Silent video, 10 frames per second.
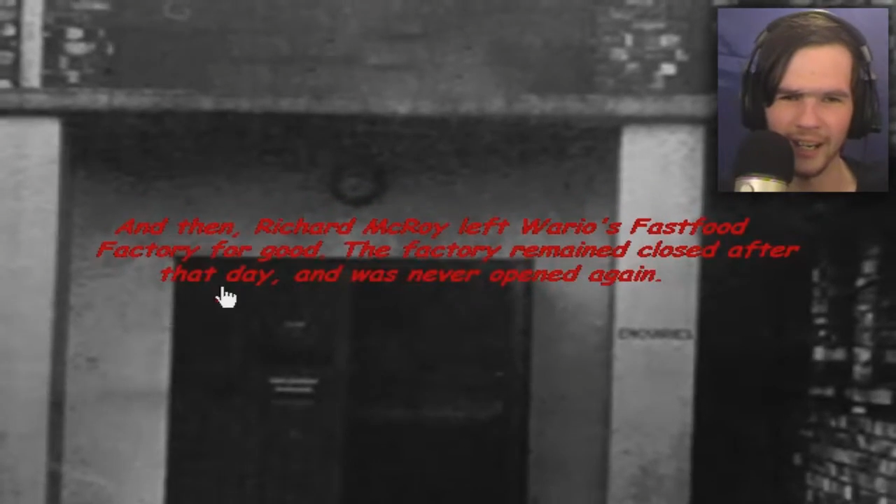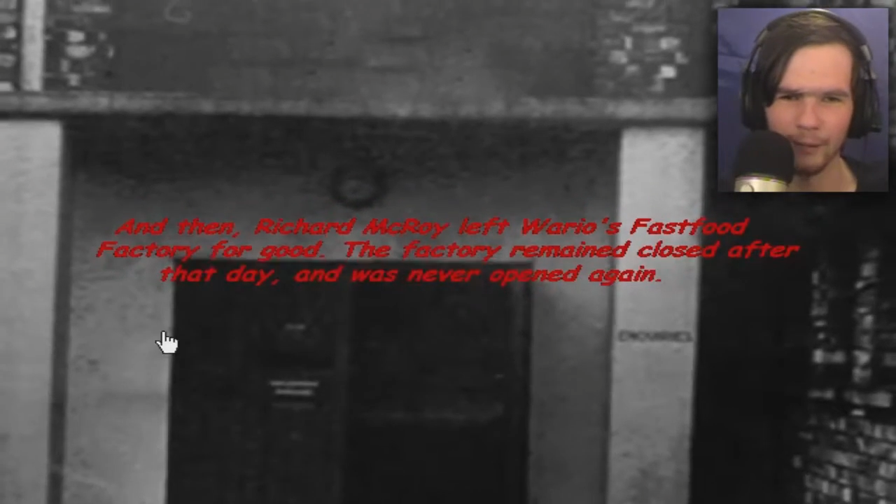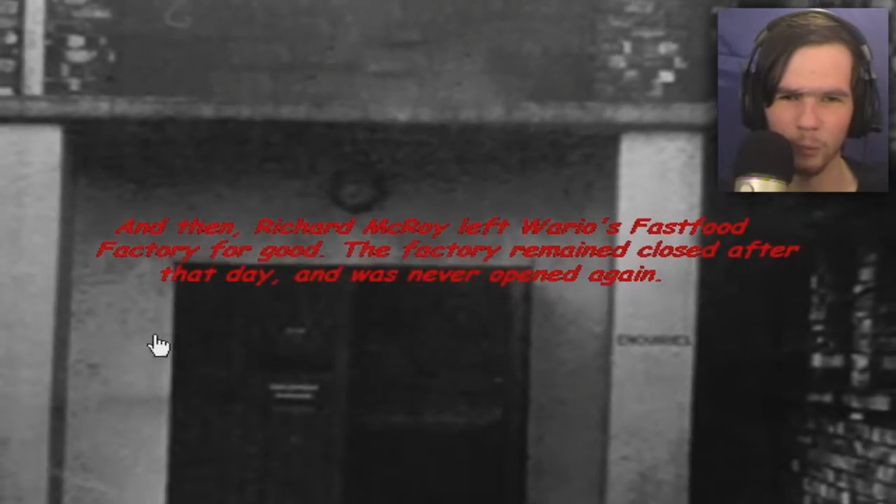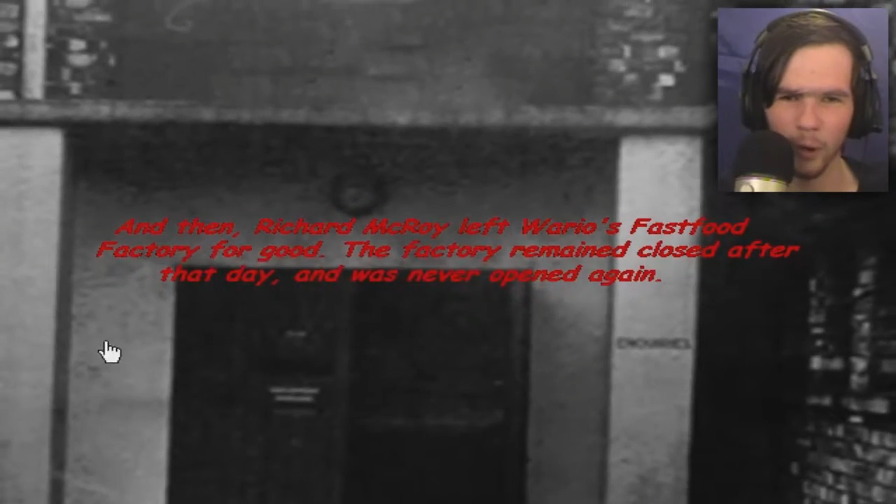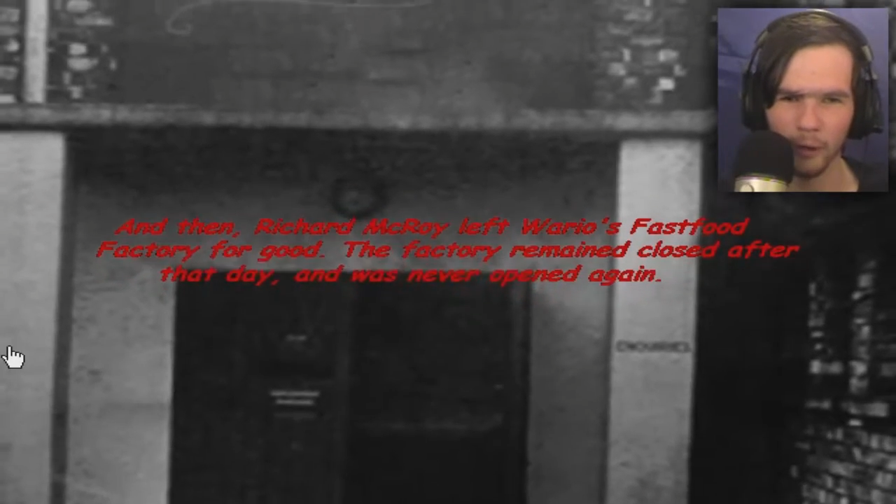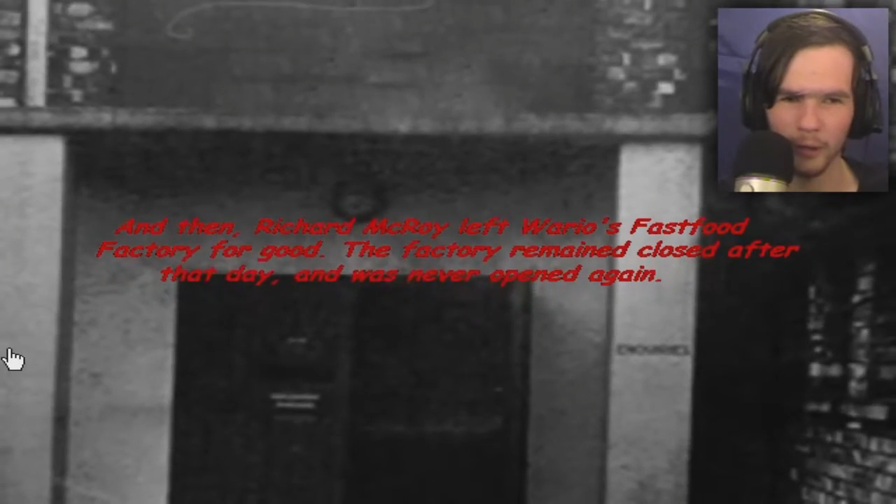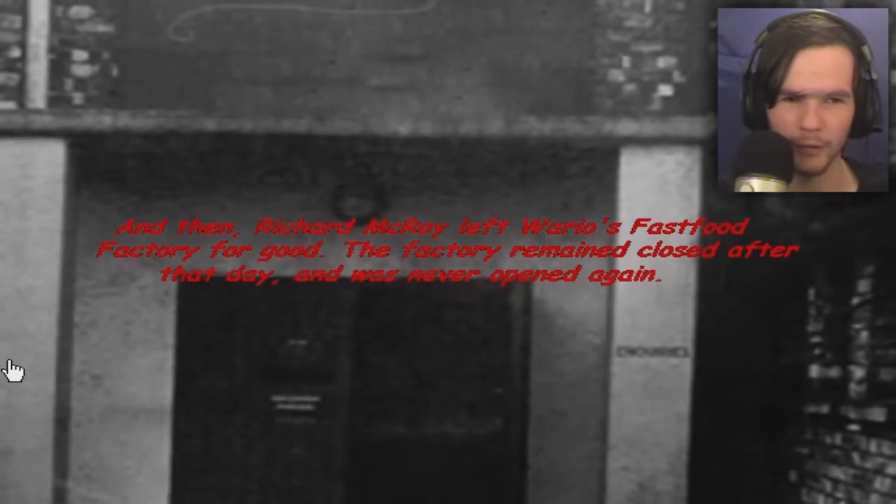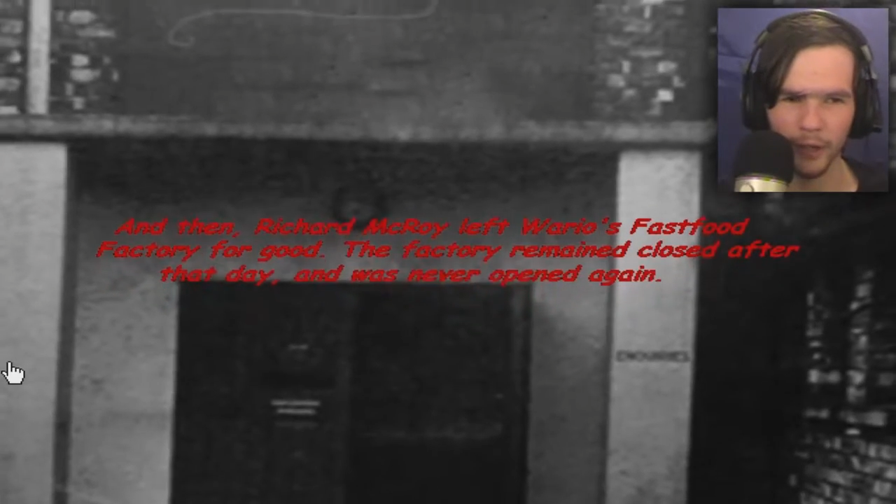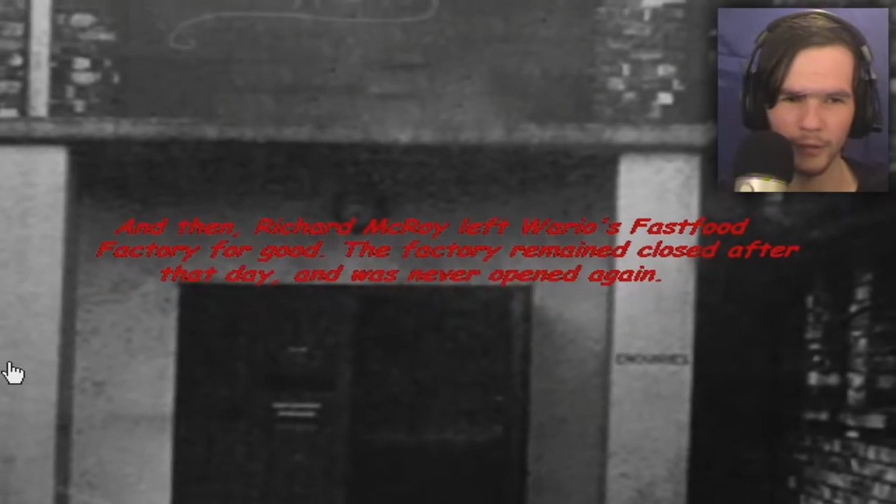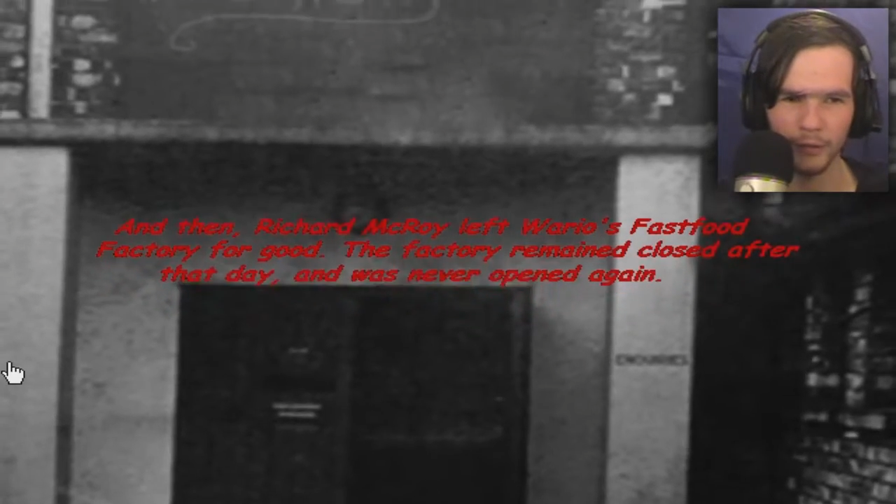left Wario's
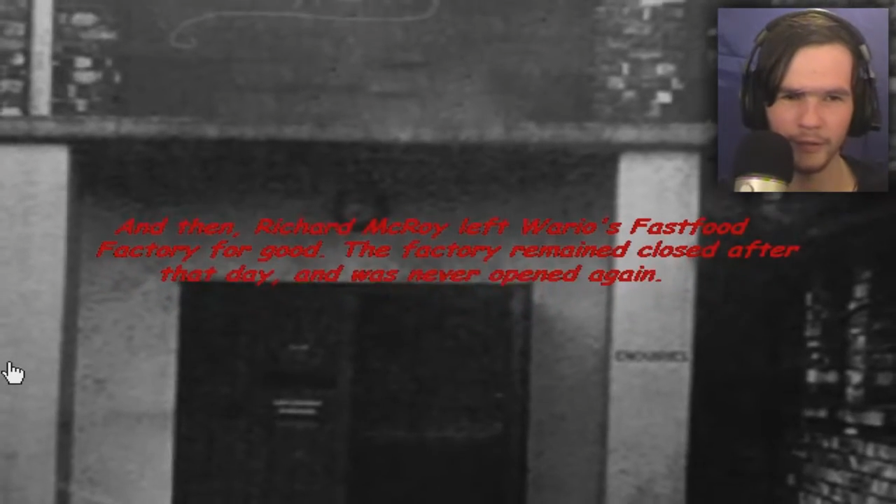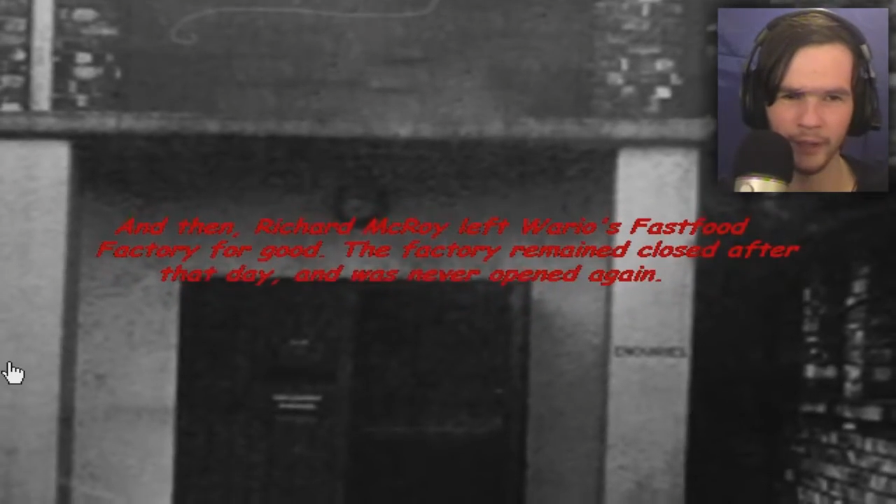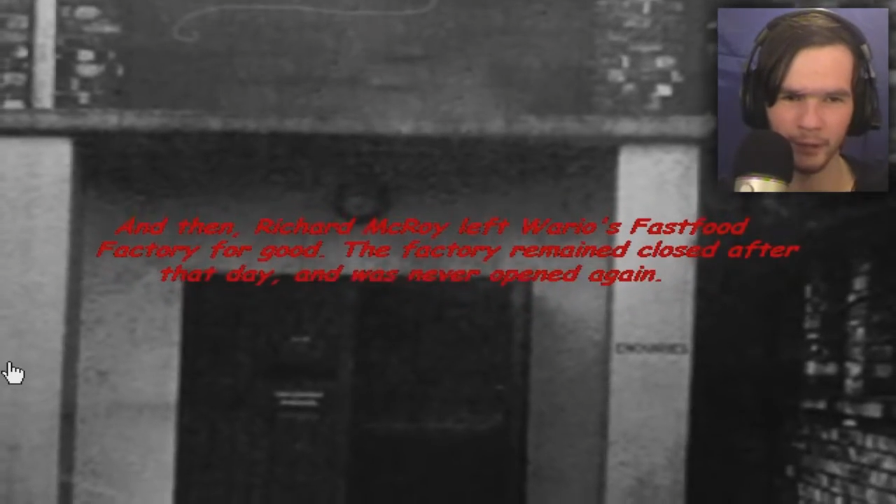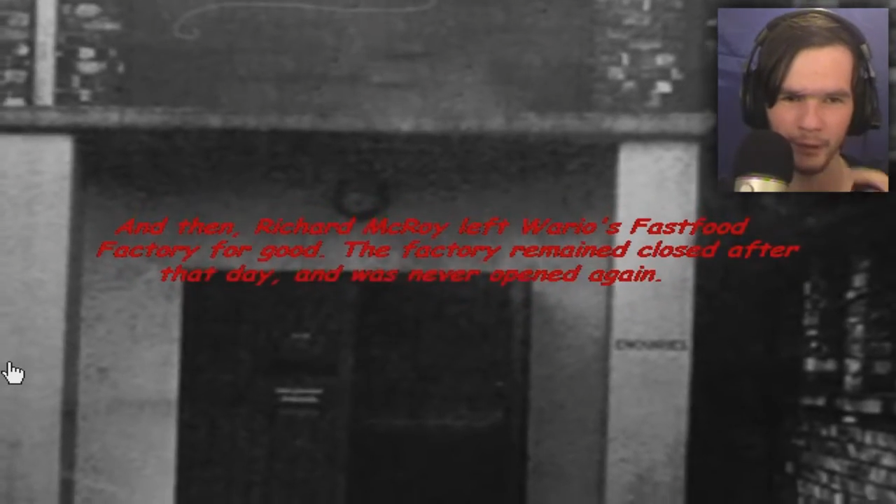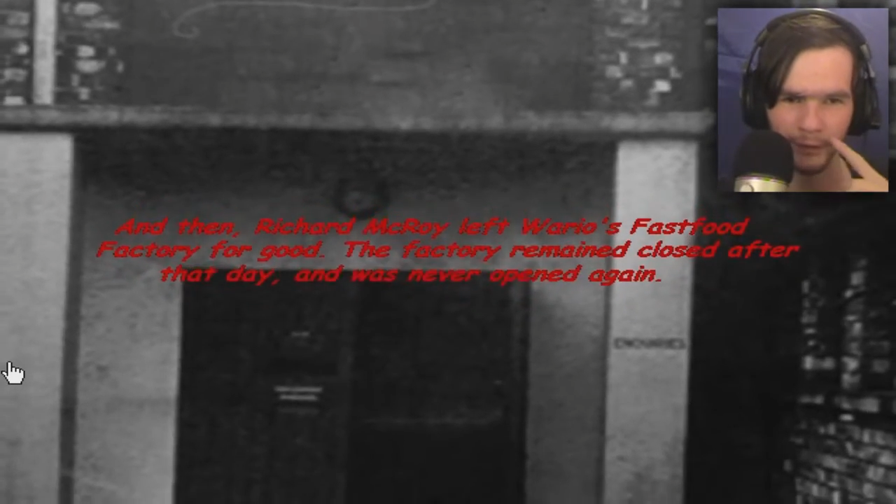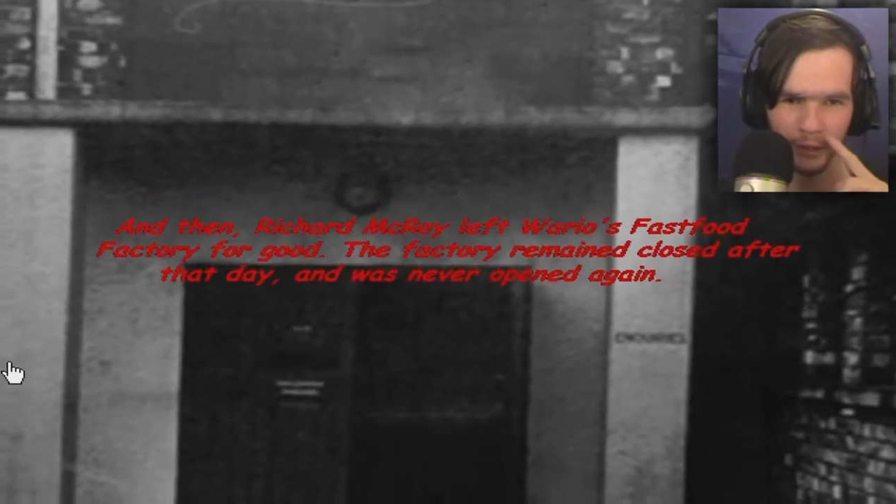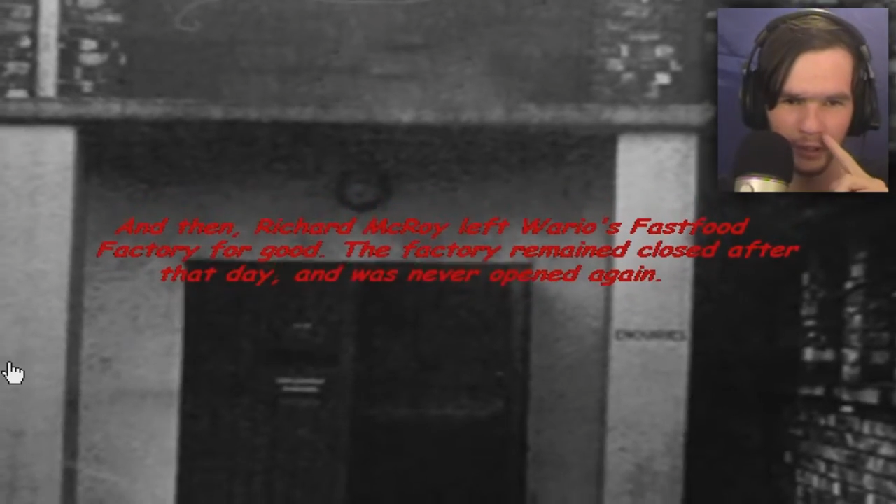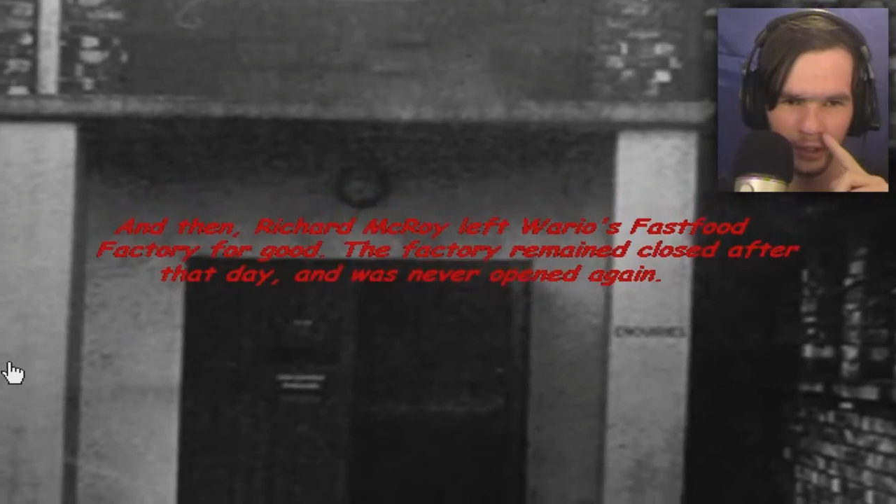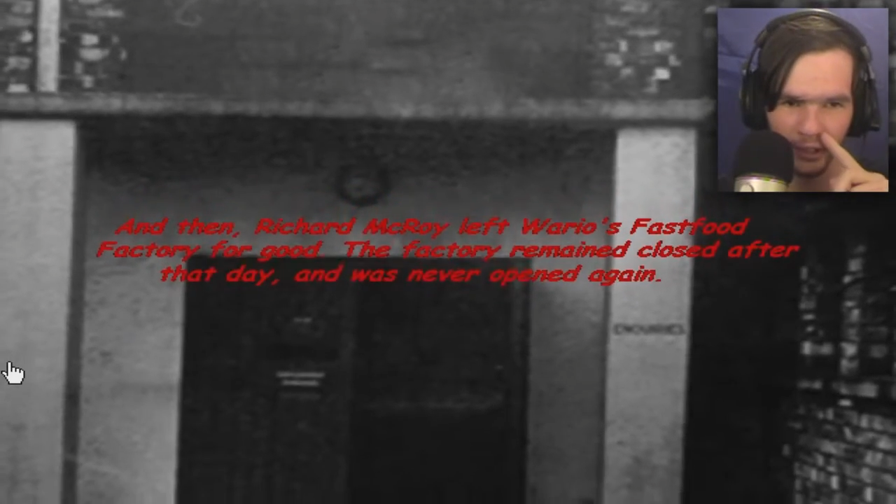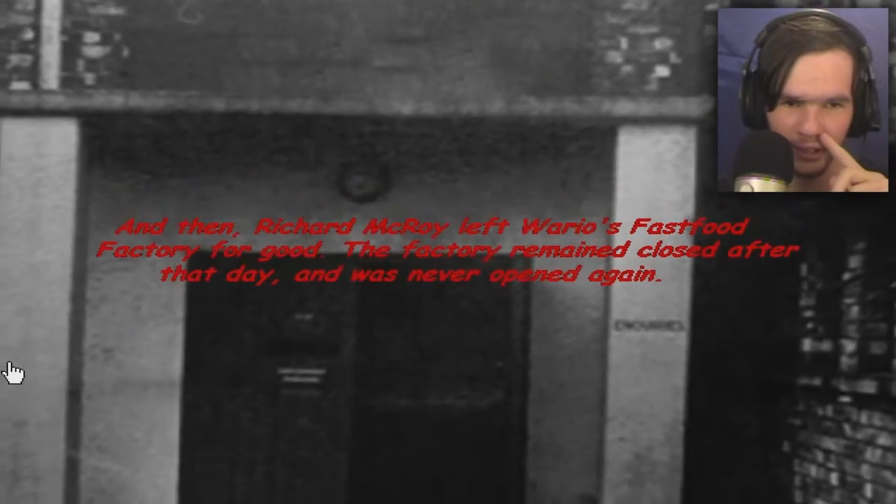fast food factory for
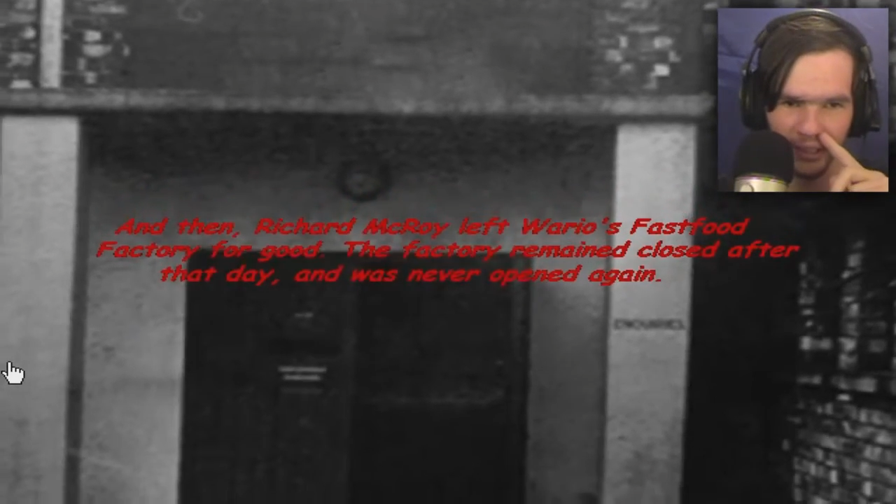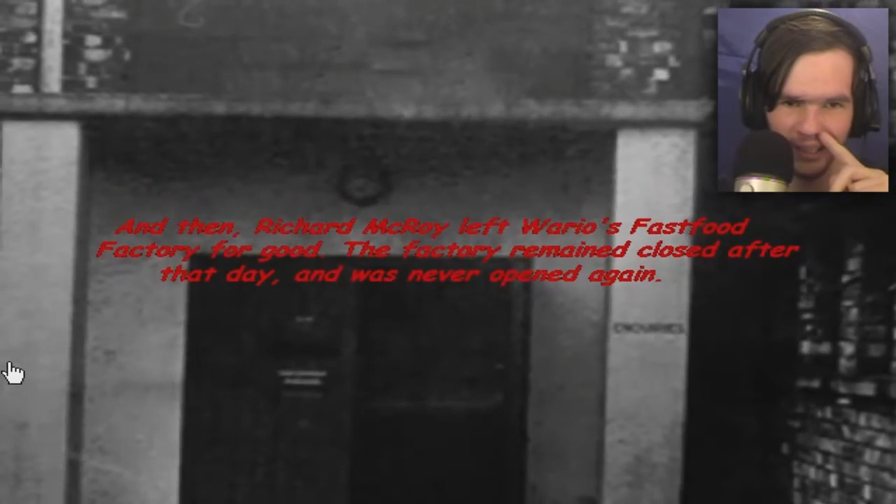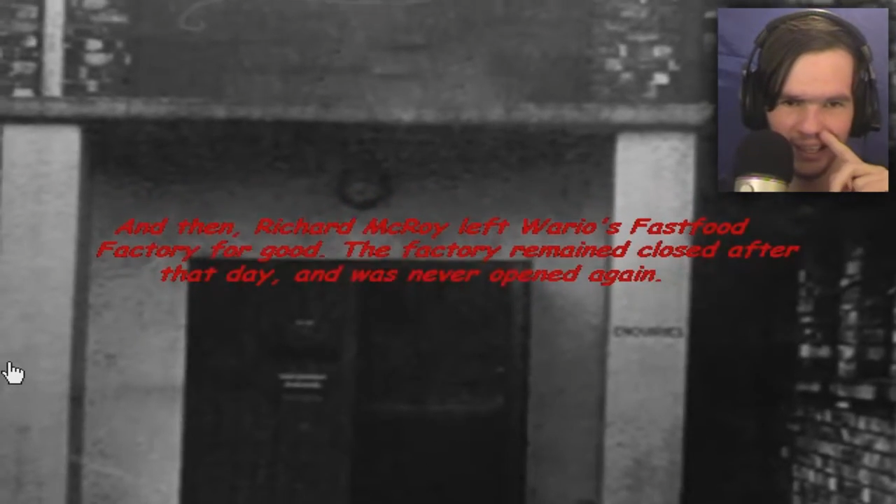good.